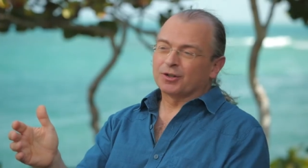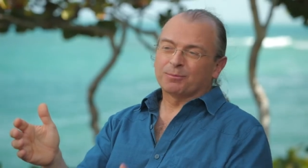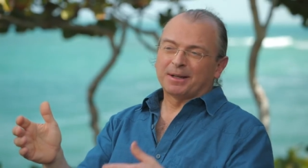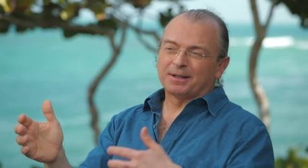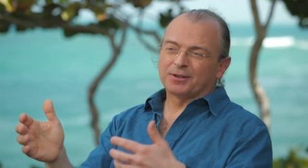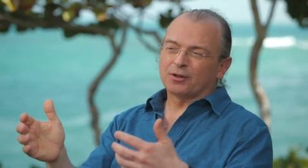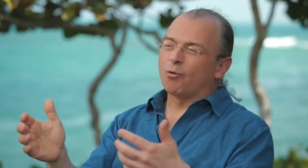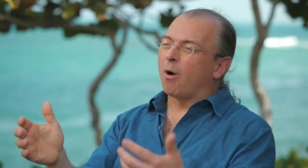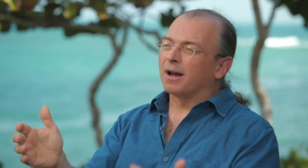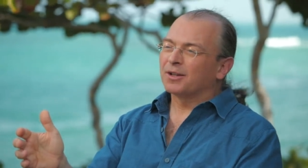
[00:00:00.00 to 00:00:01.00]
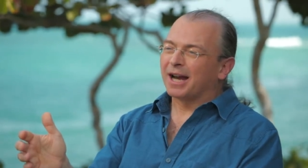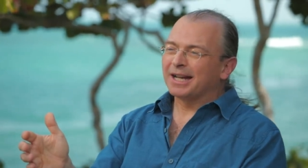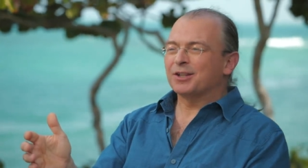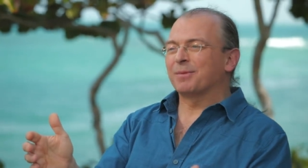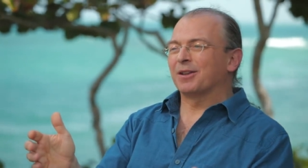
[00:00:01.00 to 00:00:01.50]
The spin is
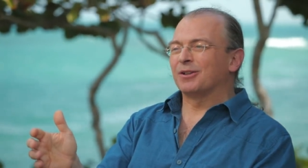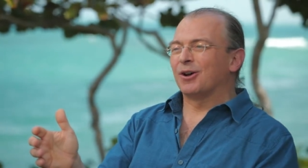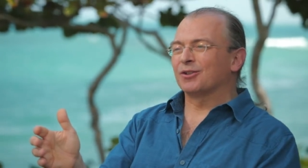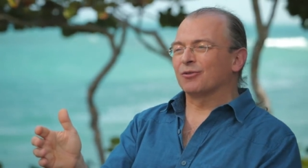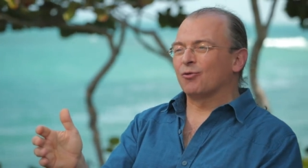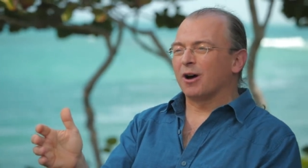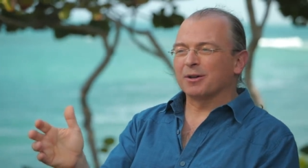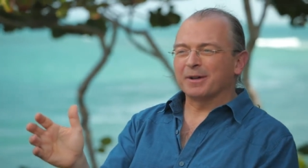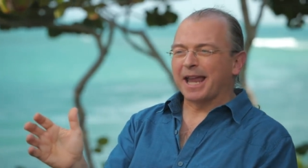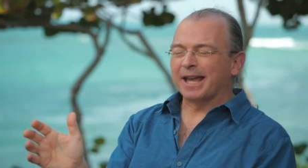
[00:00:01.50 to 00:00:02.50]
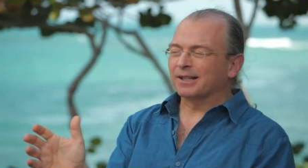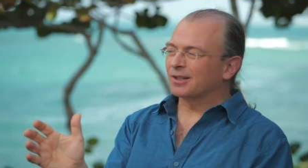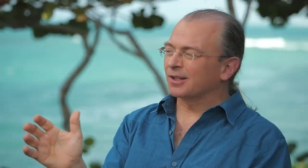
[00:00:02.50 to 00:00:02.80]
quantized by the laws of quantum mechanics.